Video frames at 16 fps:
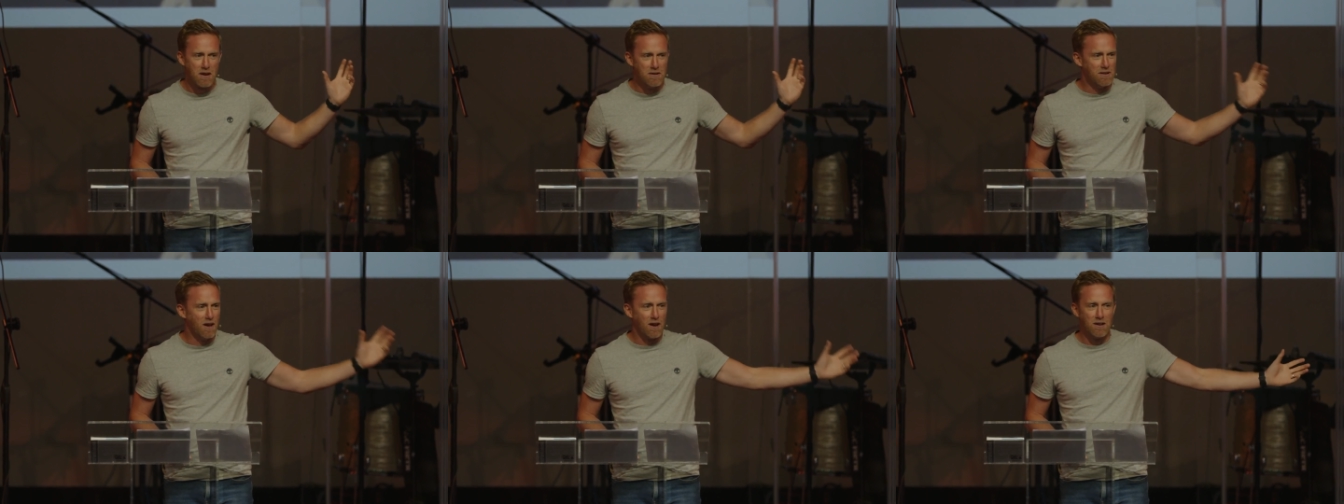
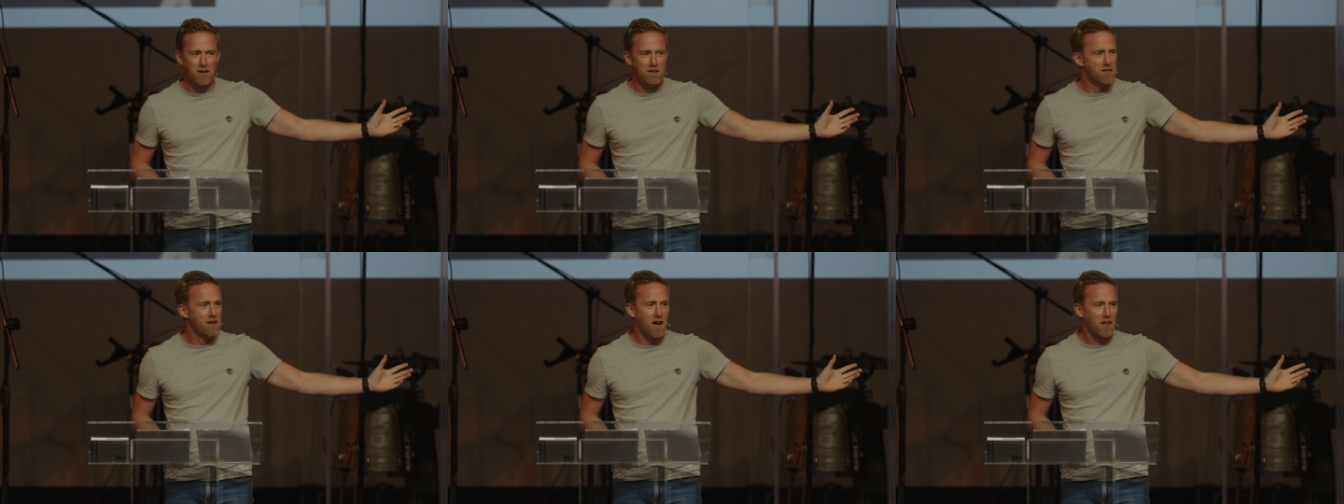No,
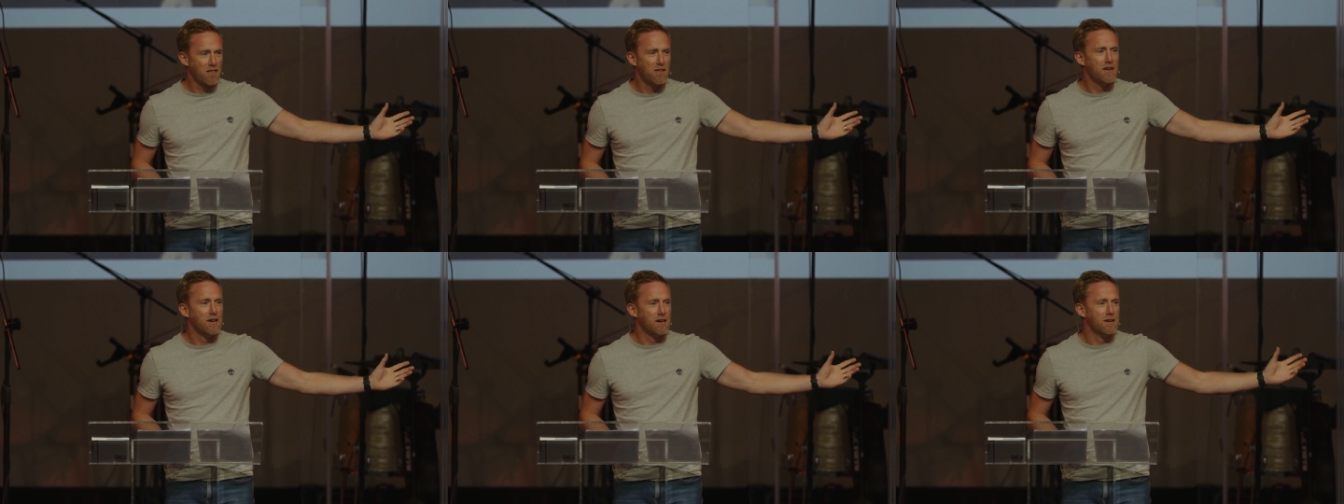
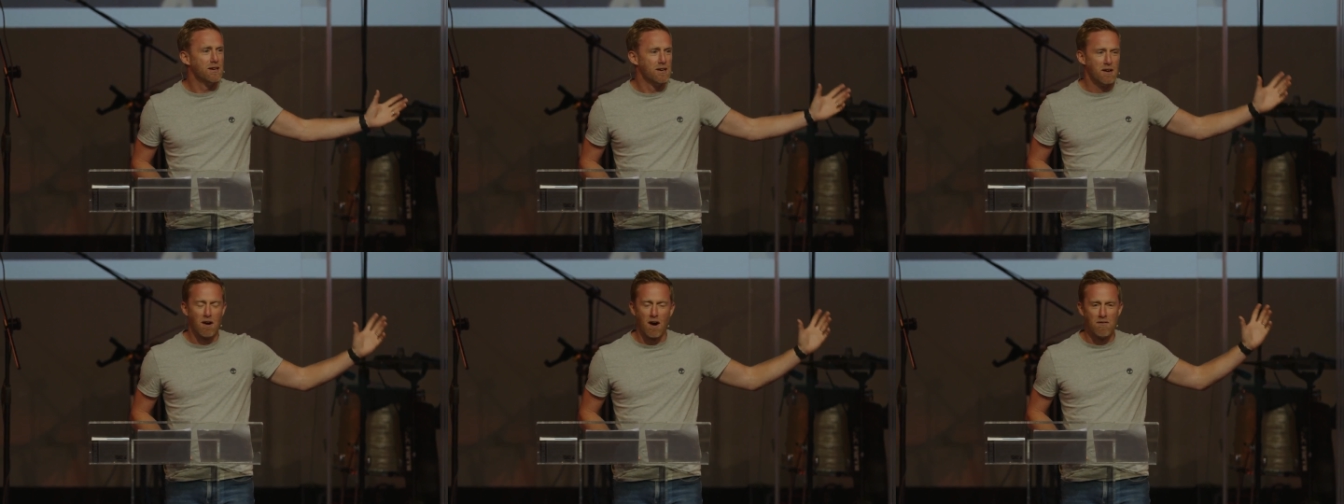
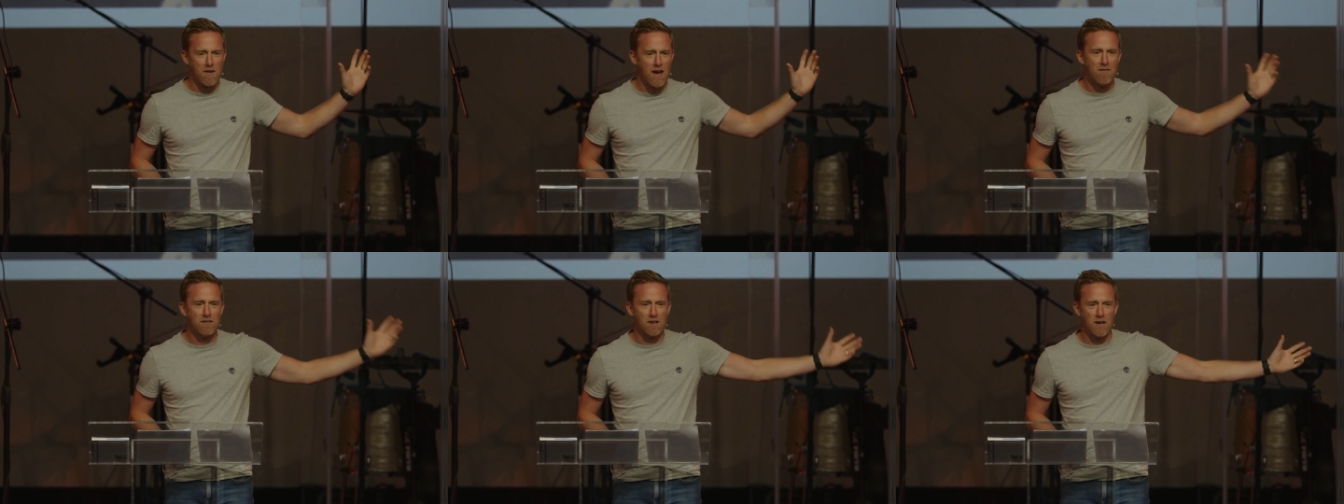nothing
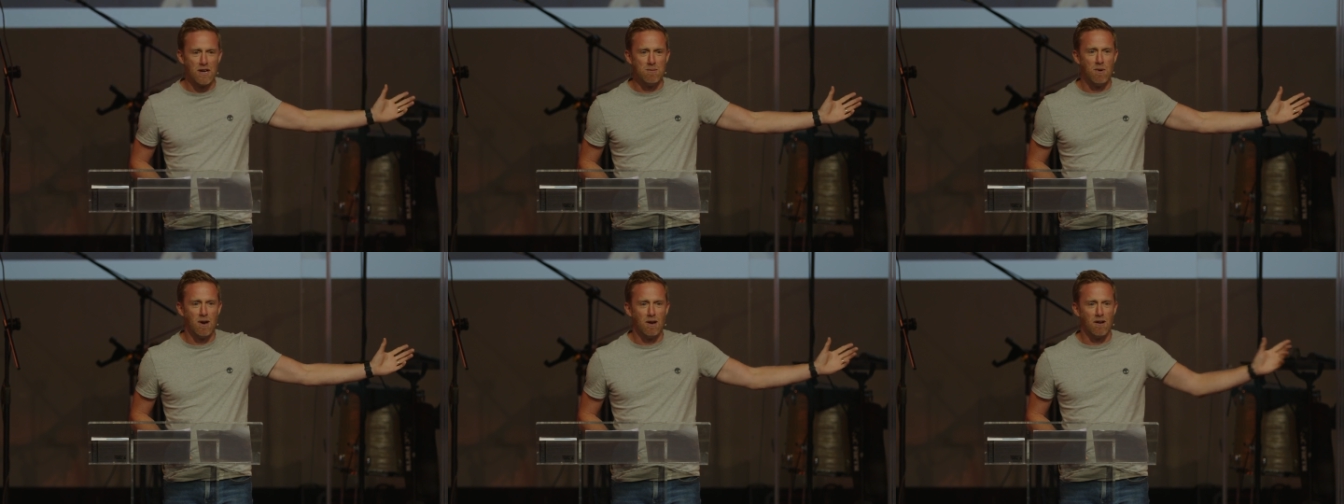I've ever
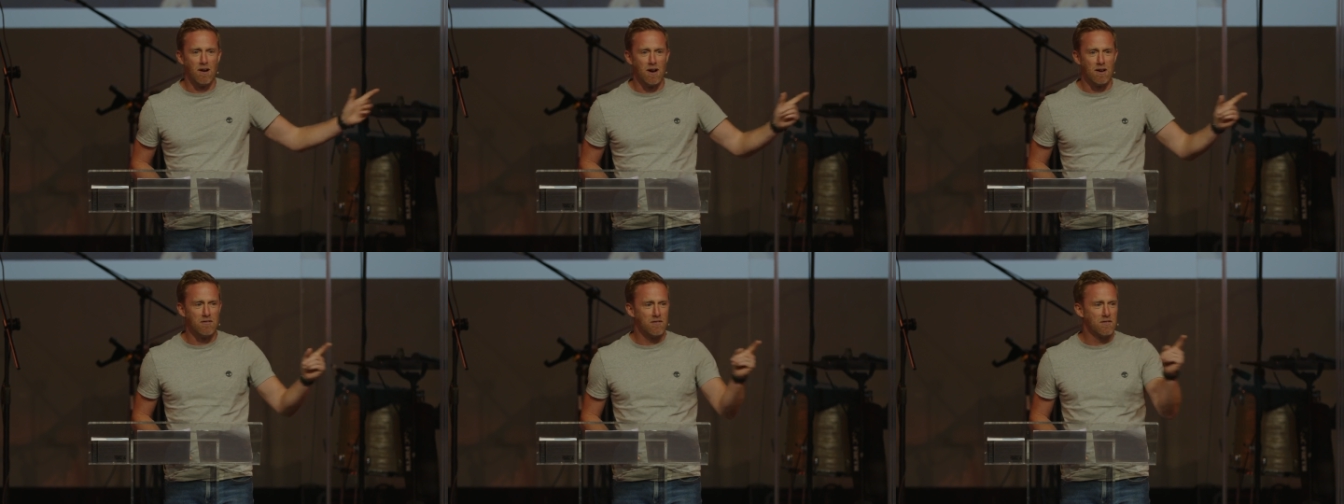done in my
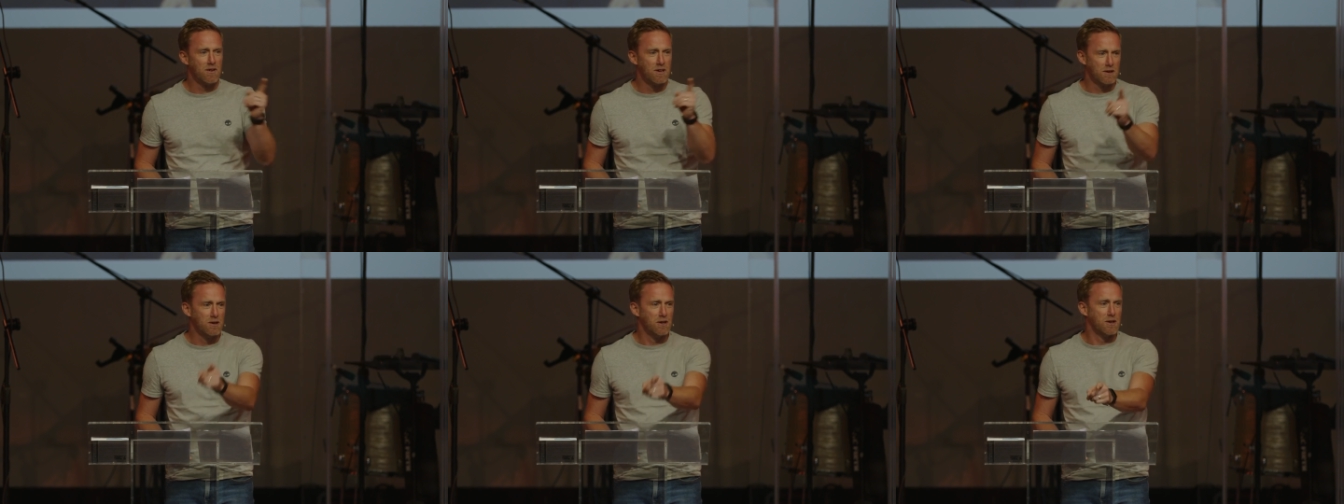life